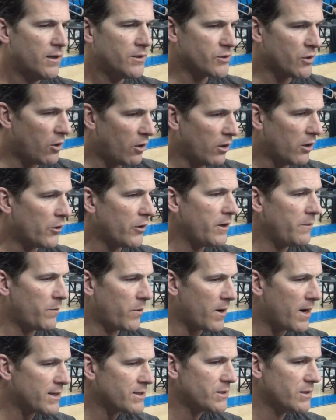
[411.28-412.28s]
it's all a learning
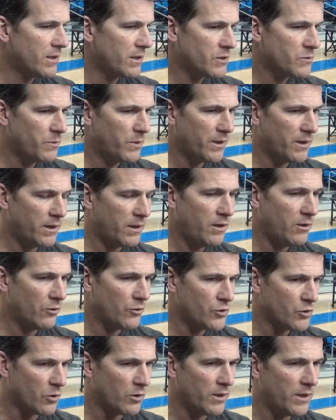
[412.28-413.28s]
process. But, you know,
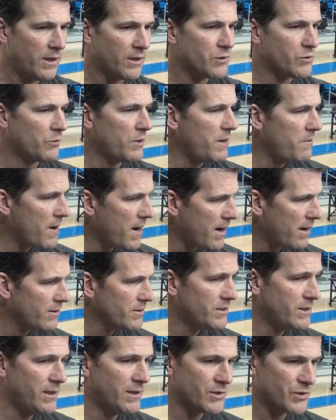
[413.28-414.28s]
Jordan gets
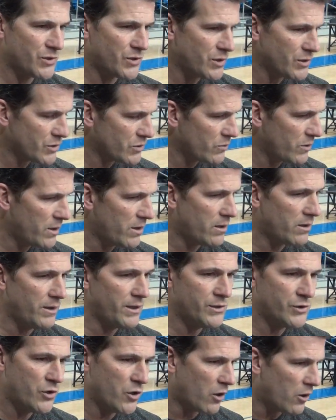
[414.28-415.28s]
rebounds, he assists well,
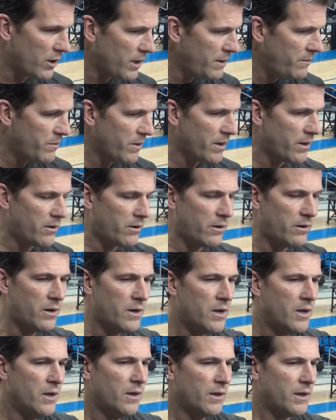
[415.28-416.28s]
he's guarding better.
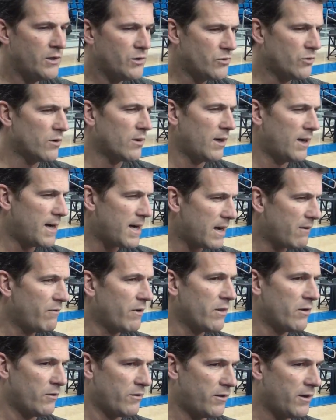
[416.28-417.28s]
He's doing a lot of
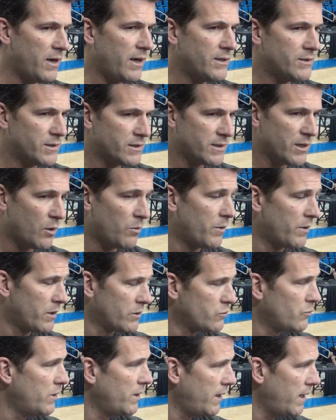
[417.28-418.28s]
other things that's helping
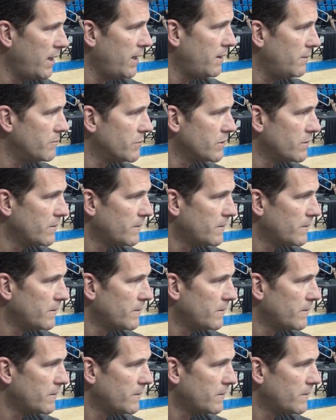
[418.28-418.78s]
us win games.